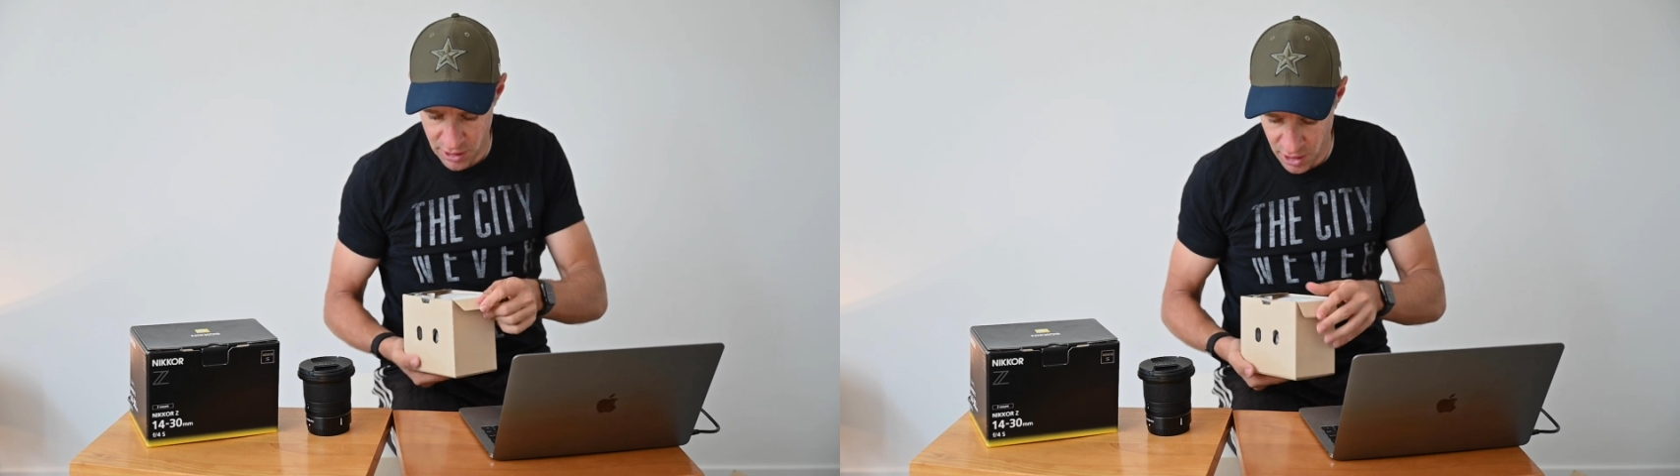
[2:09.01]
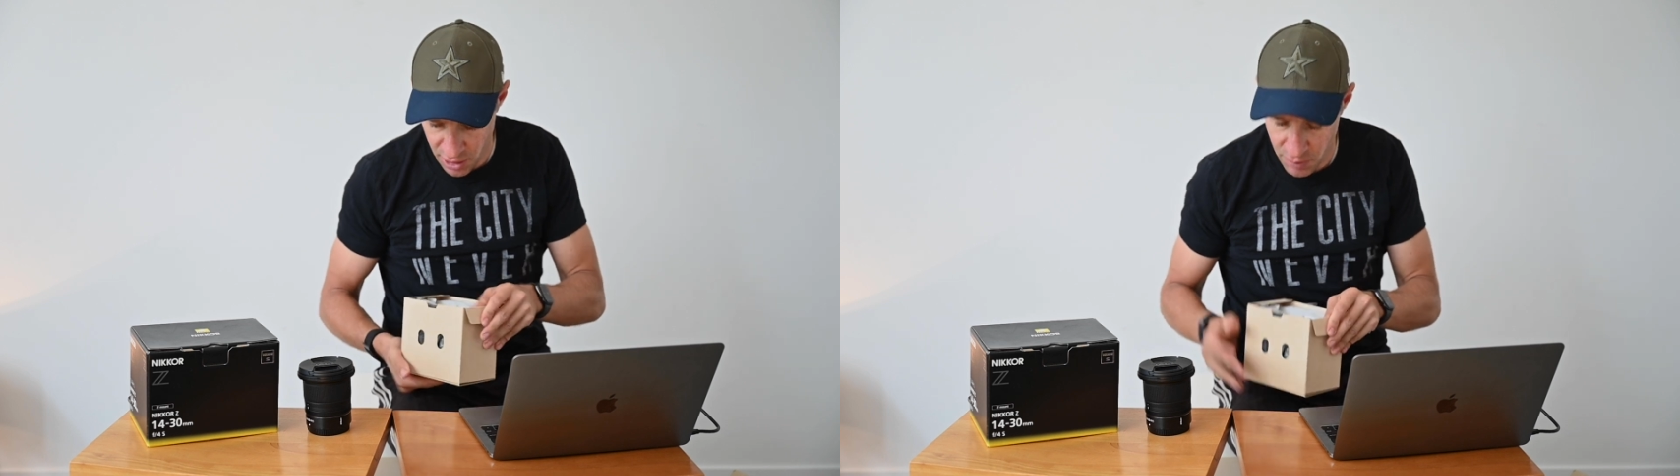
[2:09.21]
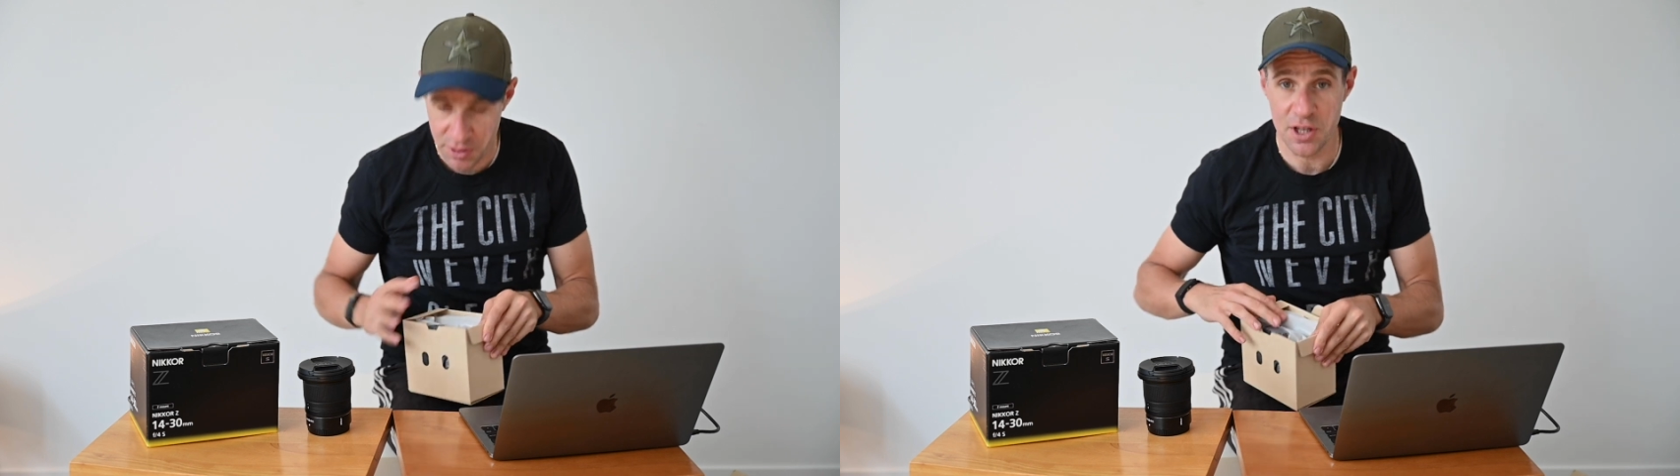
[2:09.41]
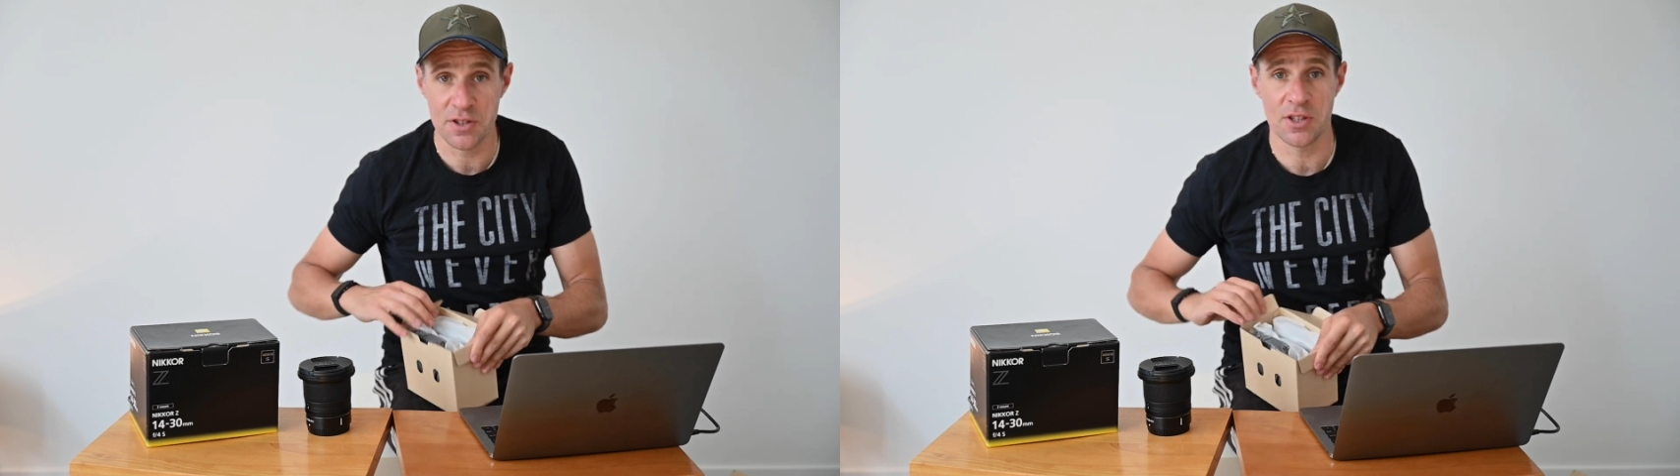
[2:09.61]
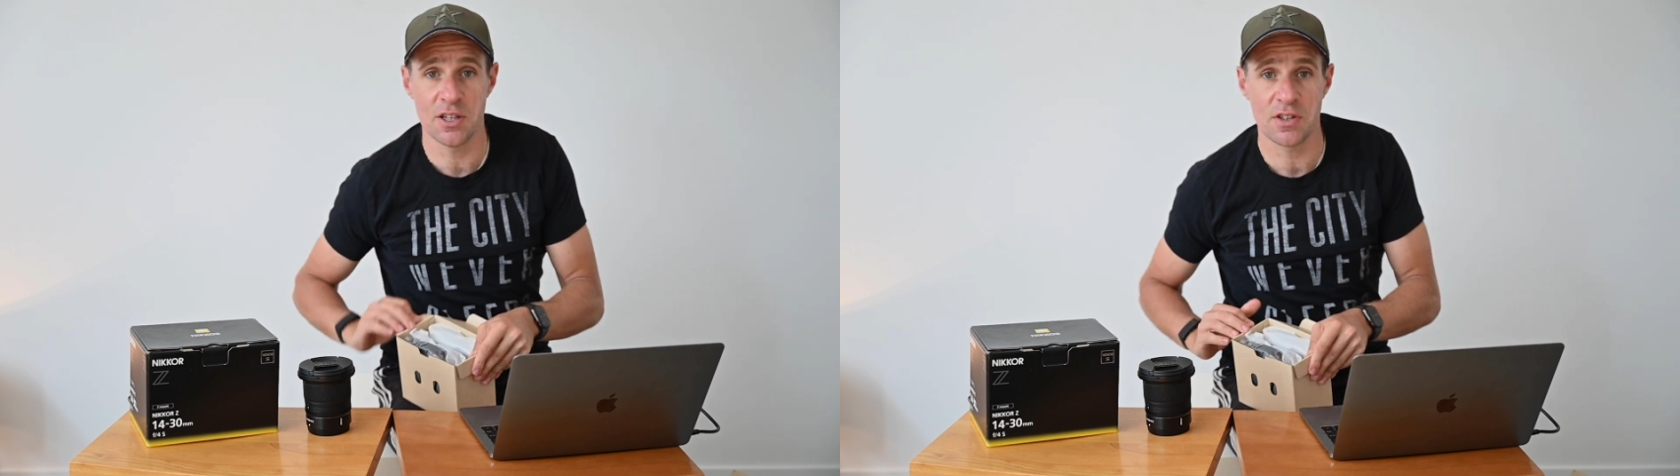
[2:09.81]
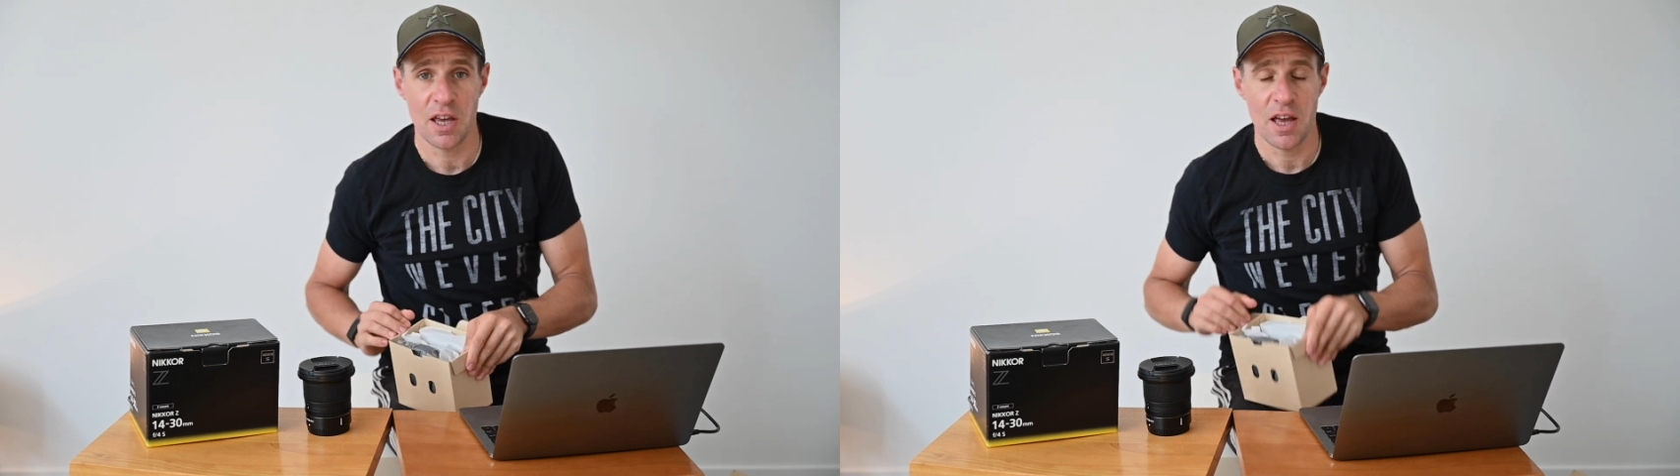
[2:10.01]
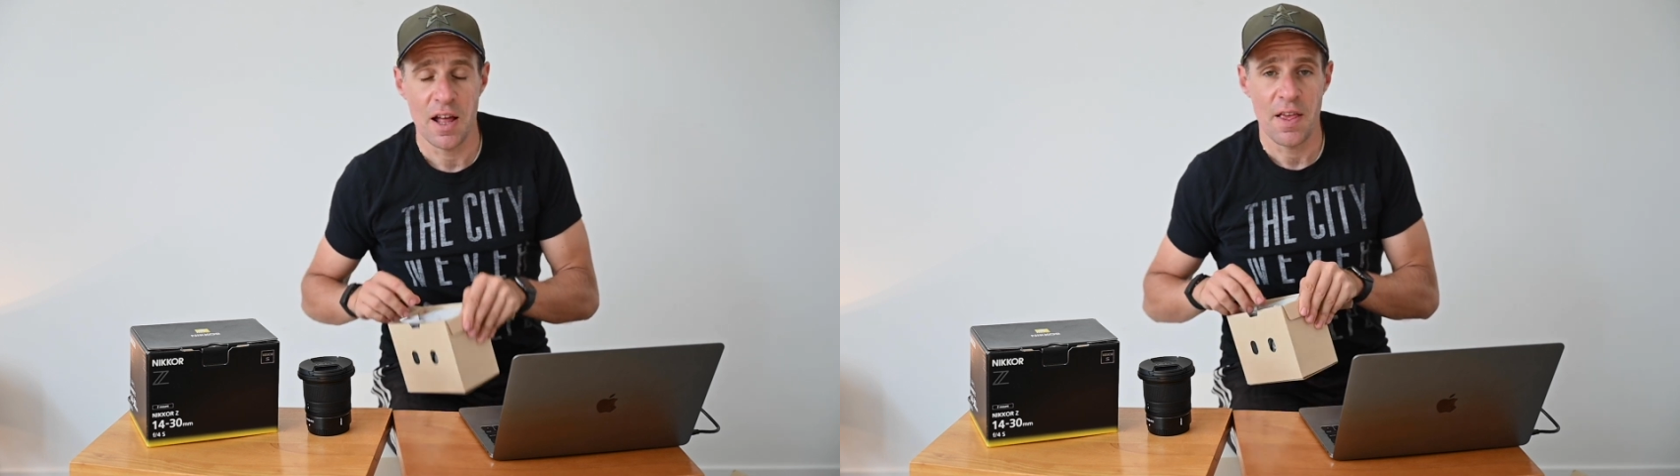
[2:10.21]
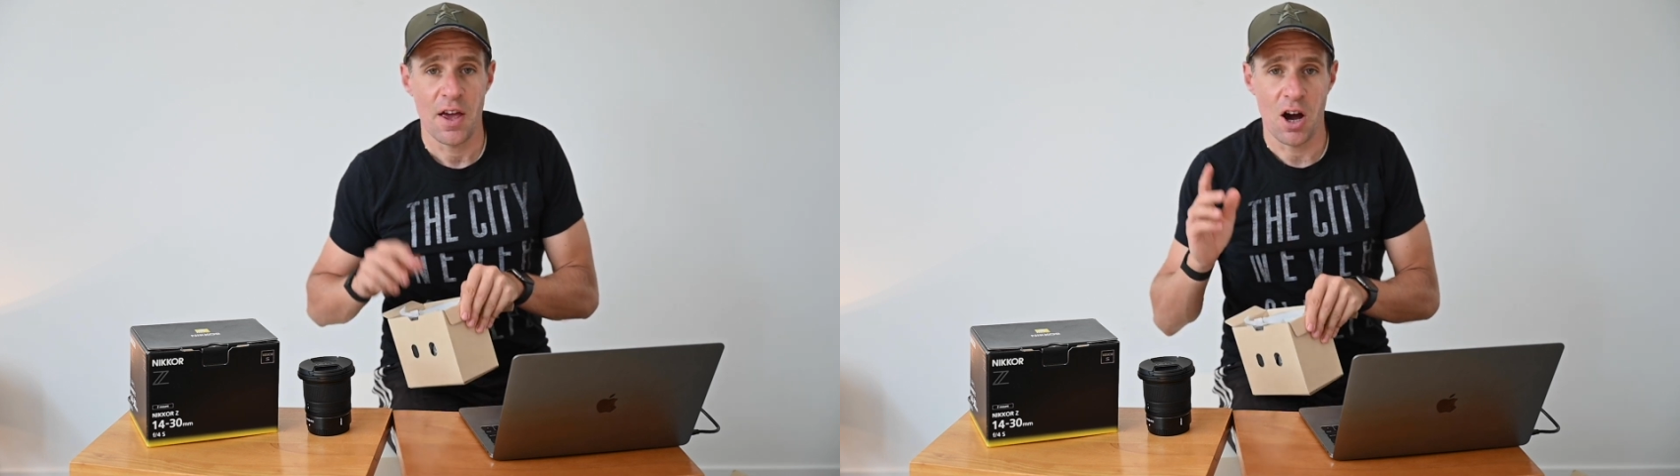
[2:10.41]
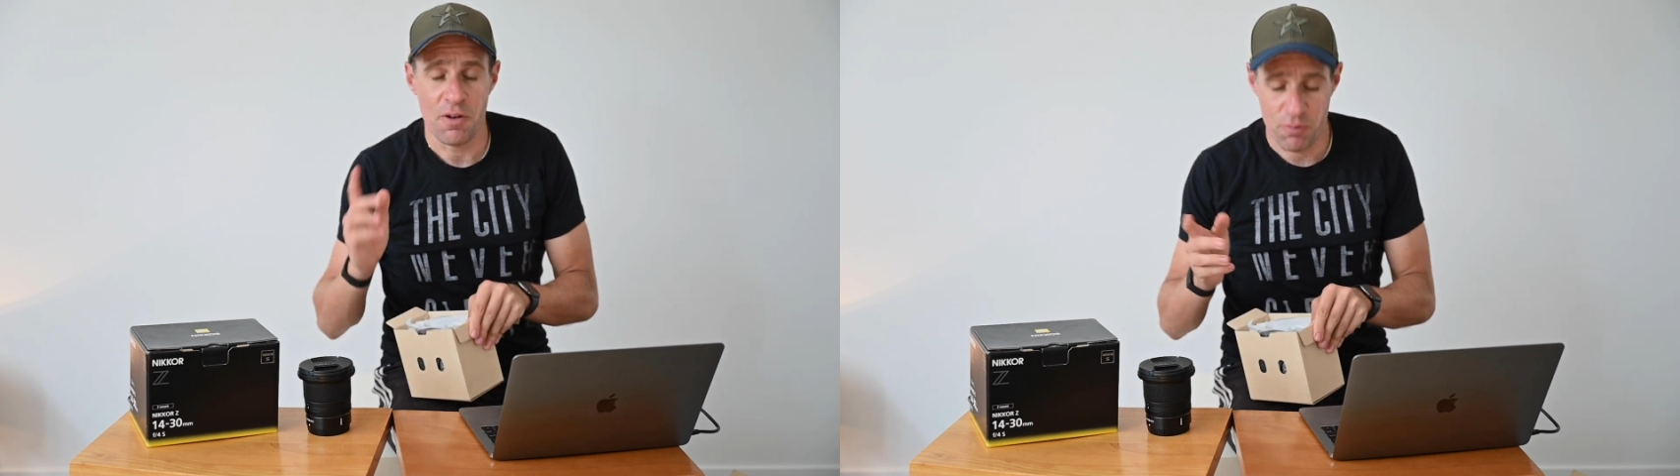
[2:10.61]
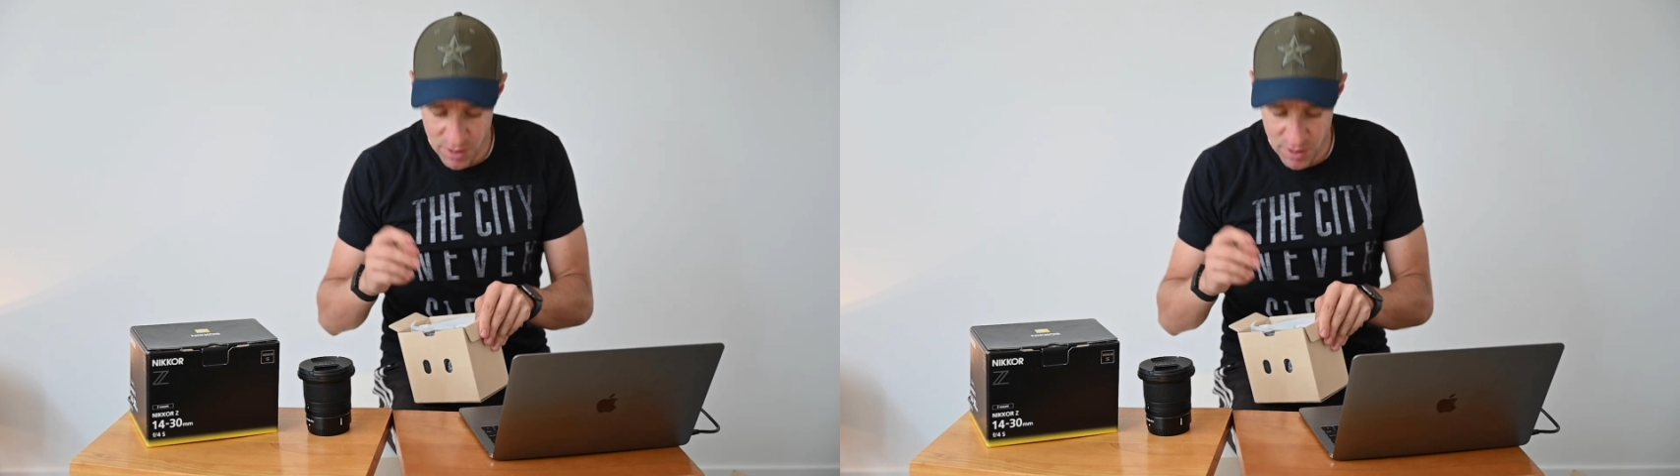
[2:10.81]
Okay, I know what this is. I've